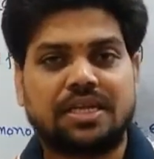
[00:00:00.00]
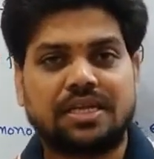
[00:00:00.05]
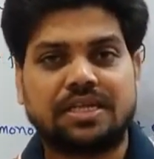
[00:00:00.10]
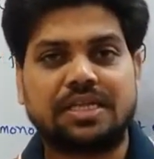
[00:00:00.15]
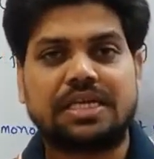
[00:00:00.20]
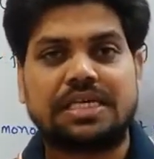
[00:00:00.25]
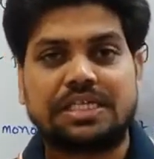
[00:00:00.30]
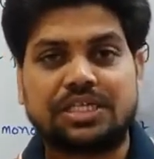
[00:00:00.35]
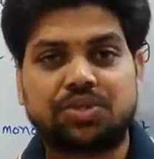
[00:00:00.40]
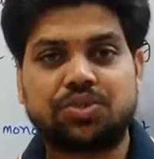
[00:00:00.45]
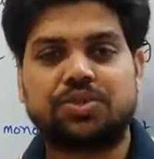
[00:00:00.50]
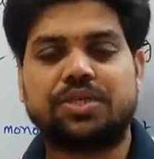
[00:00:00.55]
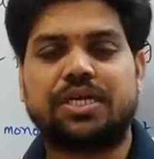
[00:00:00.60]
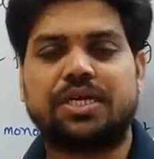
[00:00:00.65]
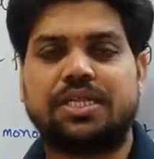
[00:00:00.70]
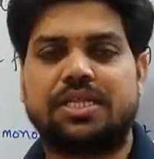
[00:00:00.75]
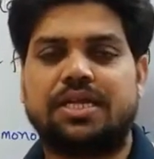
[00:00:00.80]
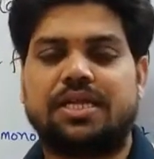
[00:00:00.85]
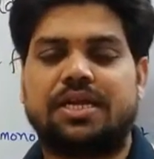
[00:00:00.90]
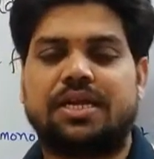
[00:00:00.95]
They are
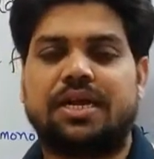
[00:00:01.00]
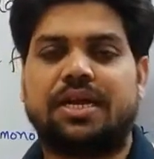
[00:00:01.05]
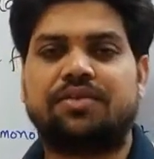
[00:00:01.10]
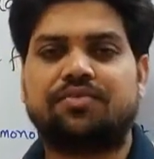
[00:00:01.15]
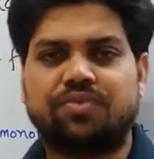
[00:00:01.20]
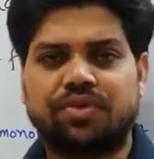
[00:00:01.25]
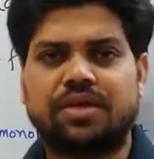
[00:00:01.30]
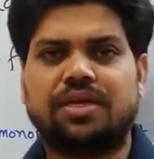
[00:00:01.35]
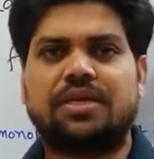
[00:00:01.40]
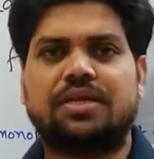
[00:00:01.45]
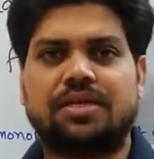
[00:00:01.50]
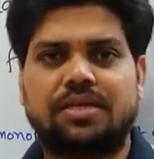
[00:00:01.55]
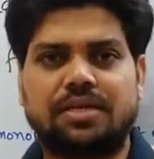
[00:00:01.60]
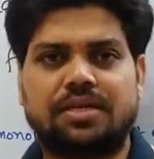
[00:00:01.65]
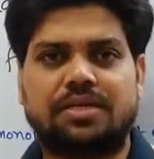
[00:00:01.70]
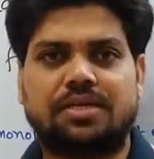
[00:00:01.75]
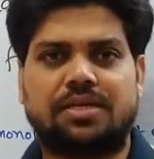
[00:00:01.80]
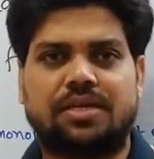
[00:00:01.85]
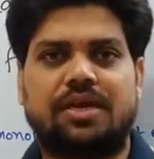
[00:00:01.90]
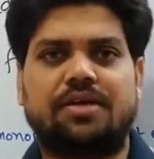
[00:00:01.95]
together, and we
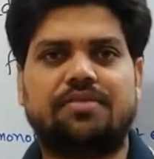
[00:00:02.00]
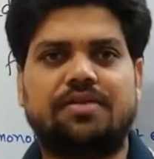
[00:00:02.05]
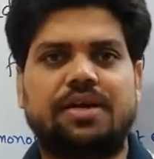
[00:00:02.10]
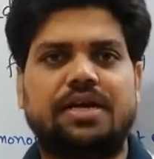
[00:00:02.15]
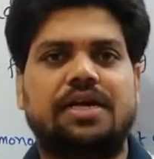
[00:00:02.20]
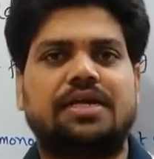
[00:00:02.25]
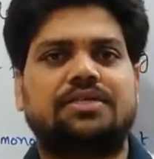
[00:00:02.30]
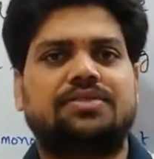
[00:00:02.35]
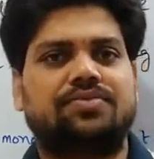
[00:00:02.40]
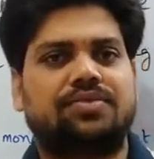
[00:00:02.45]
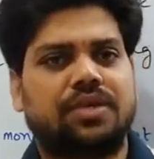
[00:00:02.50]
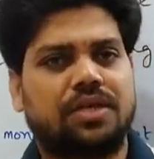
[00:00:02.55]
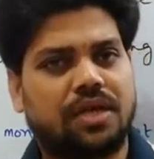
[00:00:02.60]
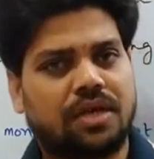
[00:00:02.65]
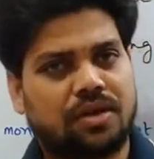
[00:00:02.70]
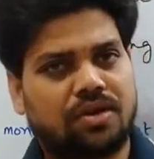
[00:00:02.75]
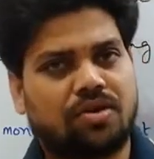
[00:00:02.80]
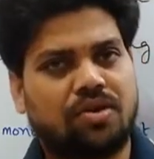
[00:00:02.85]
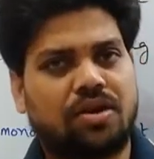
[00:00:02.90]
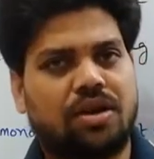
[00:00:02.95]
nowadays we
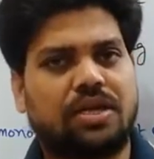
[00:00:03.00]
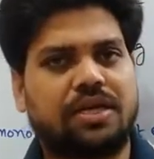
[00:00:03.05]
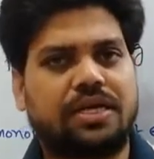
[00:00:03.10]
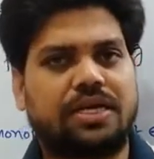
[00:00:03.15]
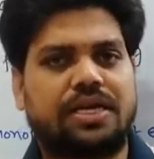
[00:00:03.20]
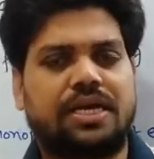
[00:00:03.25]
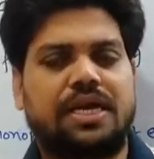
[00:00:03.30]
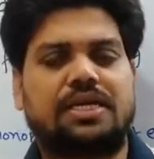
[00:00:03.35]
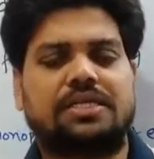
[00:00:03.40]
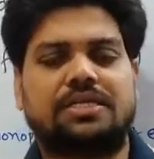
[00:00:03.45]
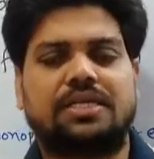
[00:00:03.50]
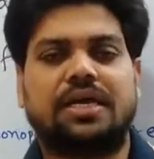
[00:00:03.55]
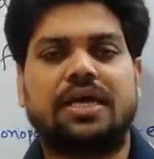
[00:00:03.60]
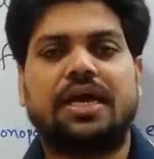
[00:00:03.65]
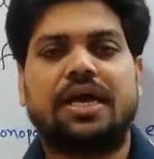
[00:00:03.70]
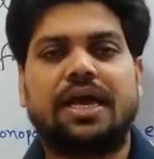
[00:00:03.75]
are calling it as